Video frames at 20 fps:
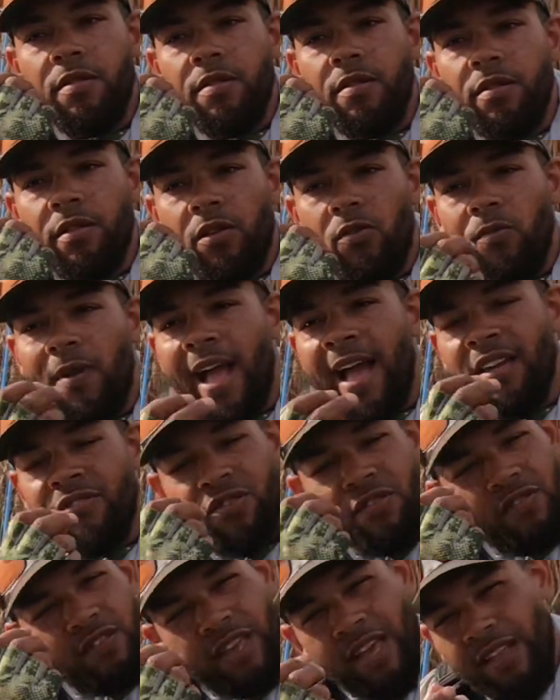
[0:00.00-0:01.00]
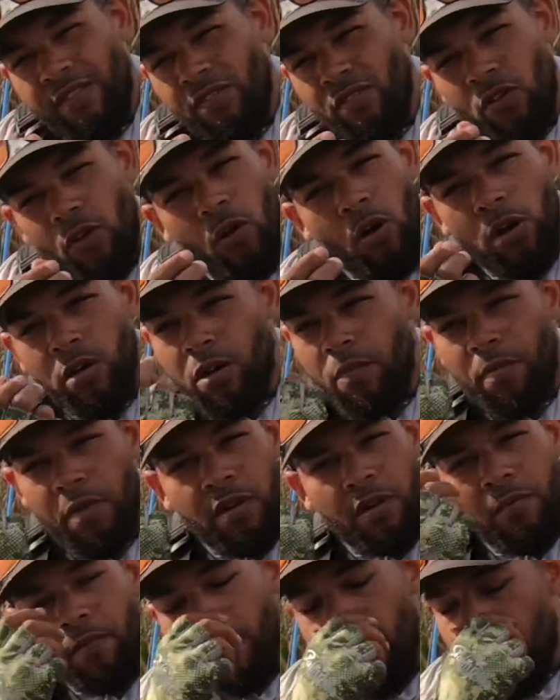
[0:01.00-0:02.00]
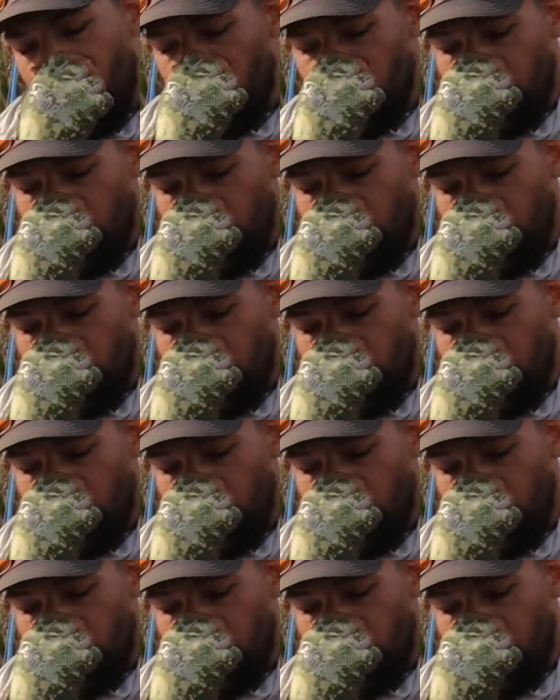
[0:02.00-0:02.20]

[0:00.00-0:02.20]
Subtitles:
the grass just gets caught up on the barrel